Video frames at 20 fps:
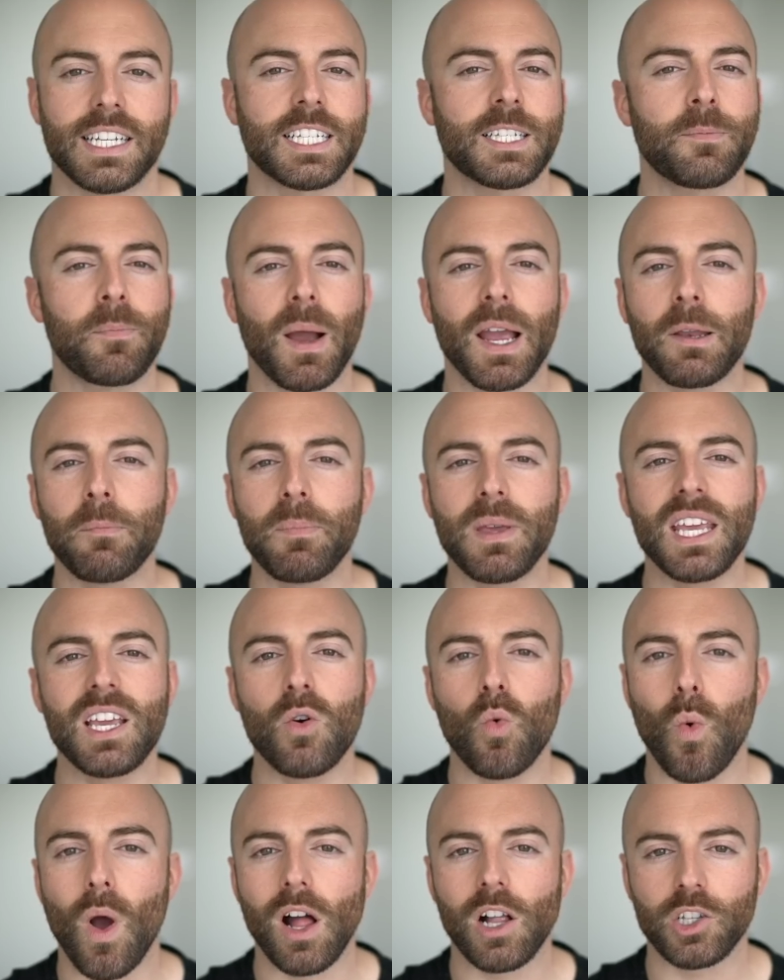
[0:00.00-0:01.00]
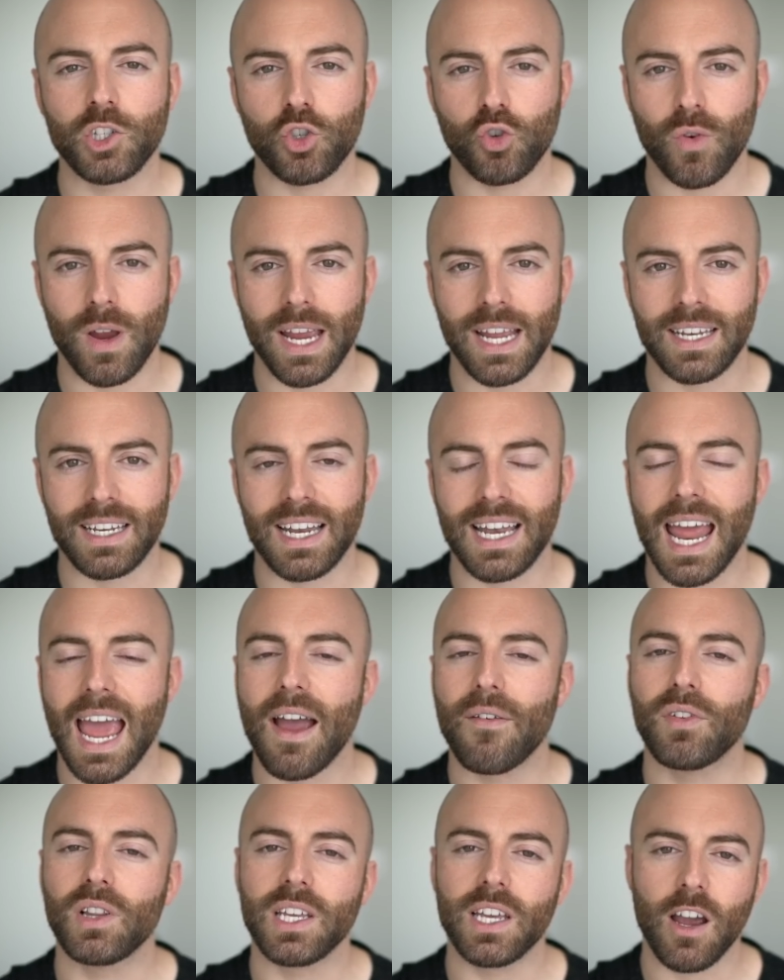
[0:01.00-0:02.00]
Despite being well-trained and
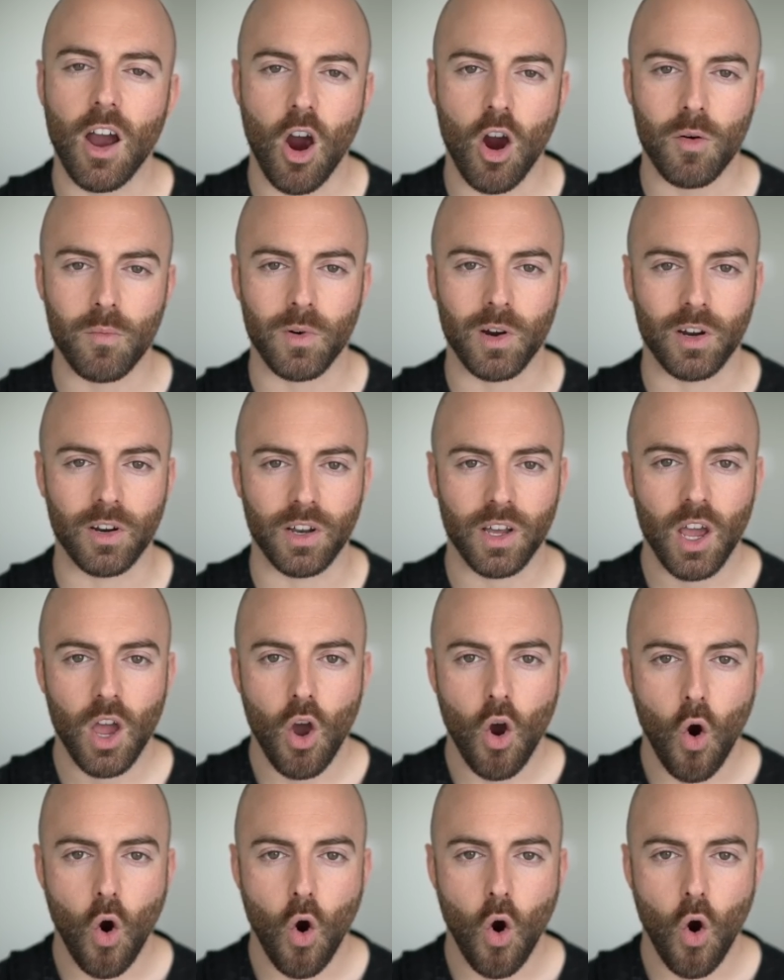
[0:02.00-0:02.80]
heavily armored,